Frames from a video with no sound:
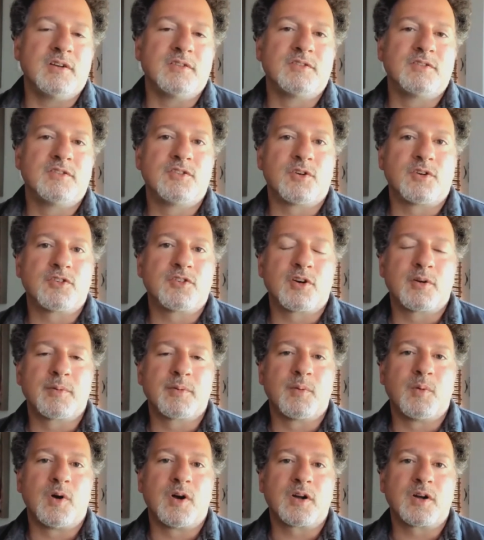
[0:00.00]
George
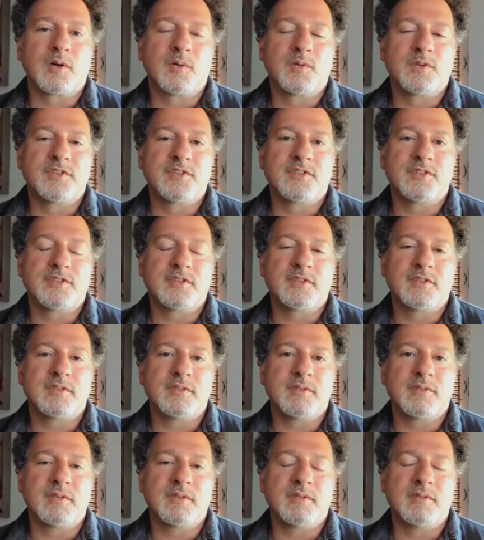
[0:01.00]
Herbert Walker was
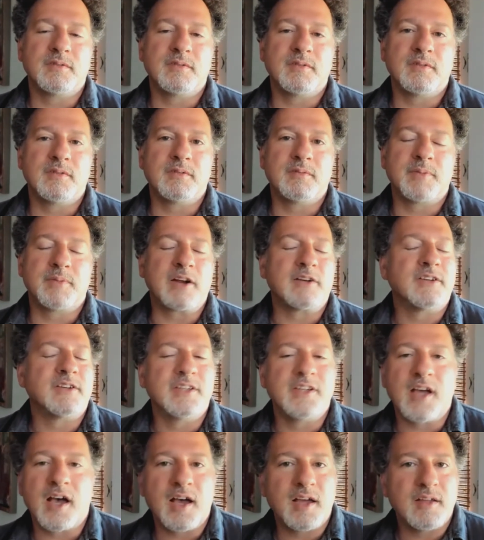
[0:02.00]
apparently
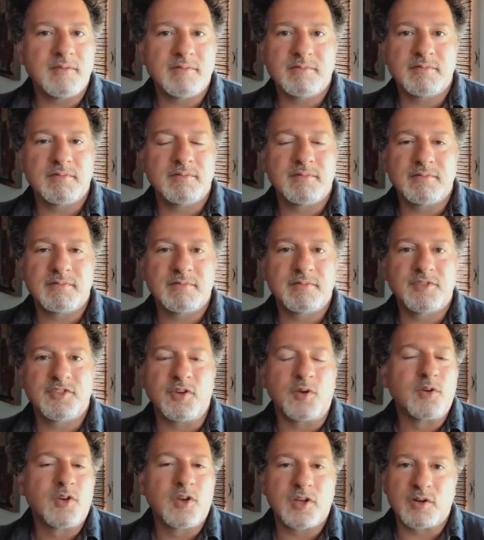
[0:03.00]
not
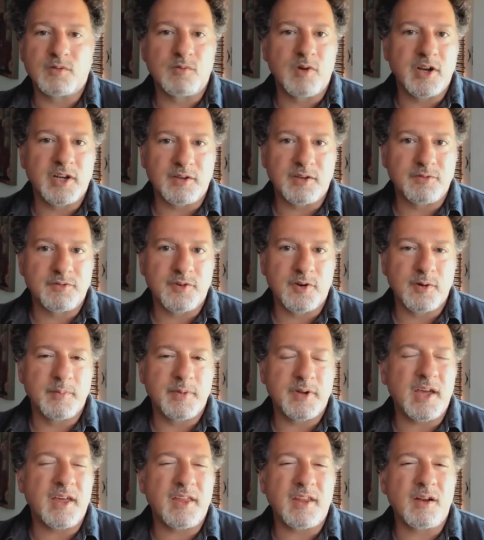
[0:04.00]
so good at running a firm,
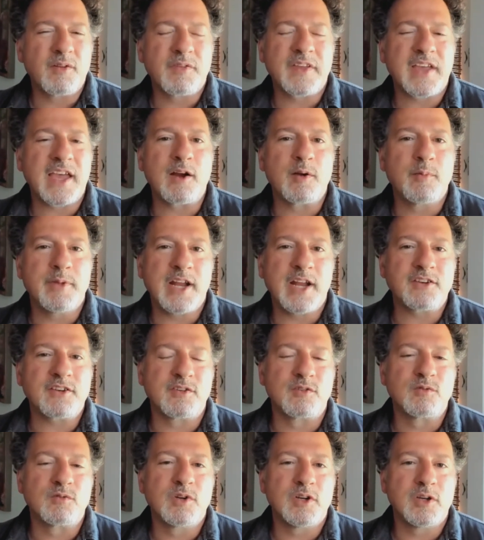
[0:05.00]
but I don't think Harriman
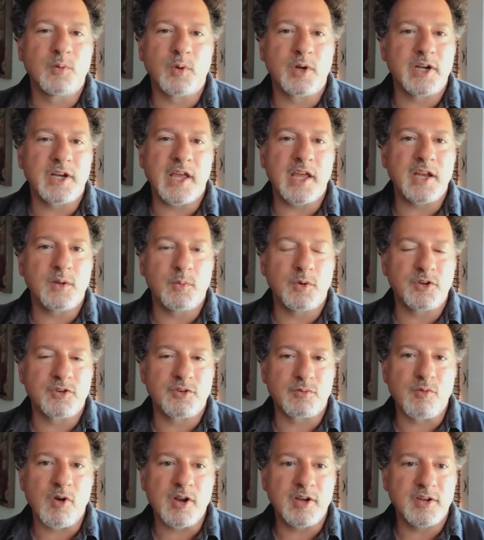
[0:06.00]
actually really wanted anyone
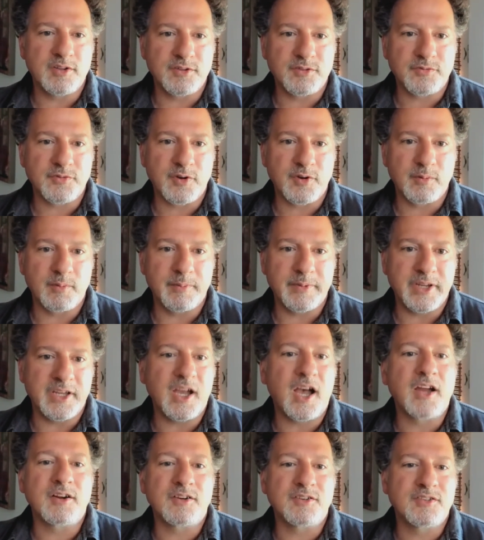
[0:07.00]
to run his firm. I mean, he
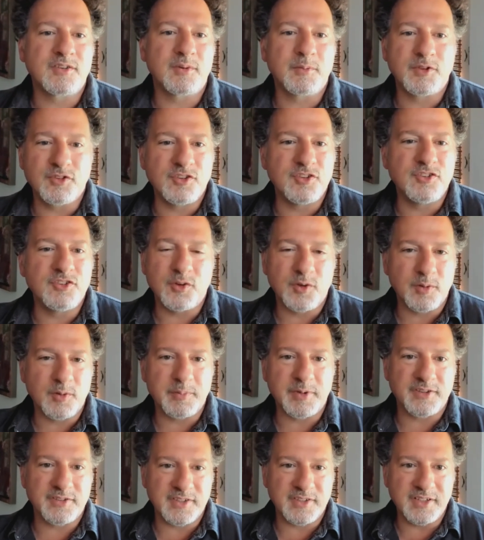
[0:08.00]
hired someone to do it
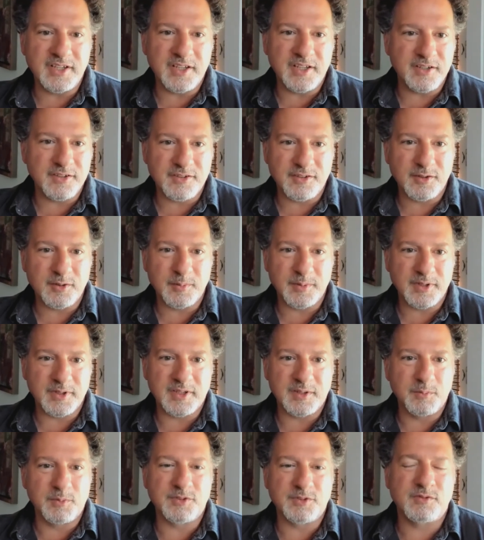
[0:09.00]
because he needed to, but
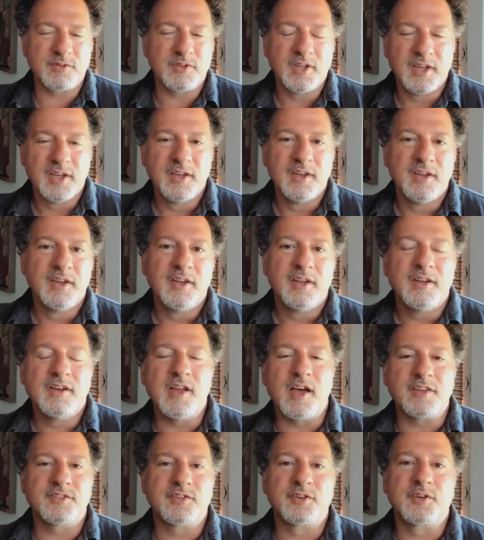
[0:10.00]
he was
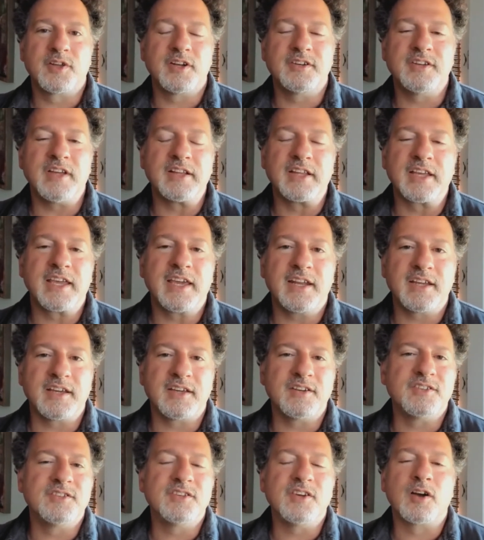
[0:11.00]
not so good at delegating,
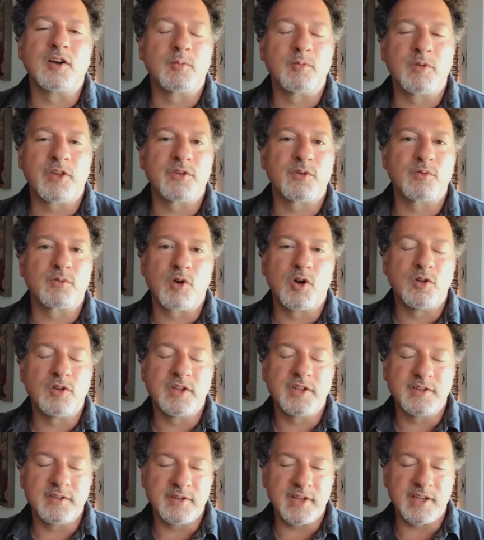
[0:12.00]
and his younger brother
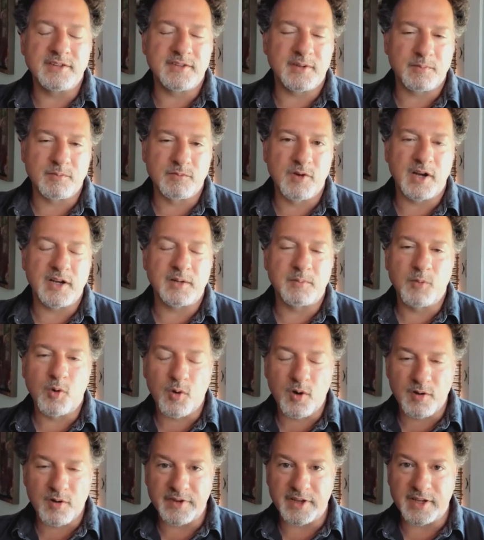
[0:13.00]
Roland ends up running
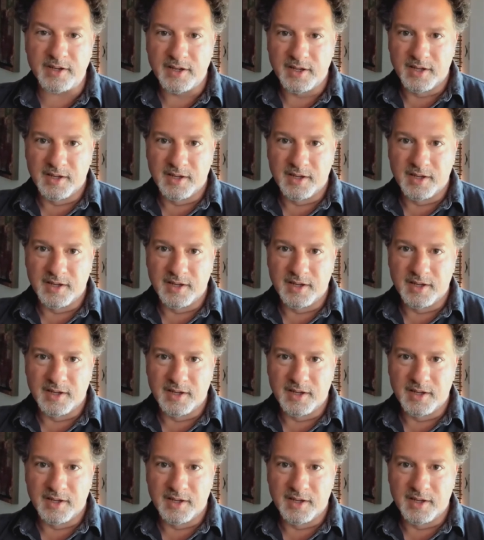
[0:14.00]
more of it.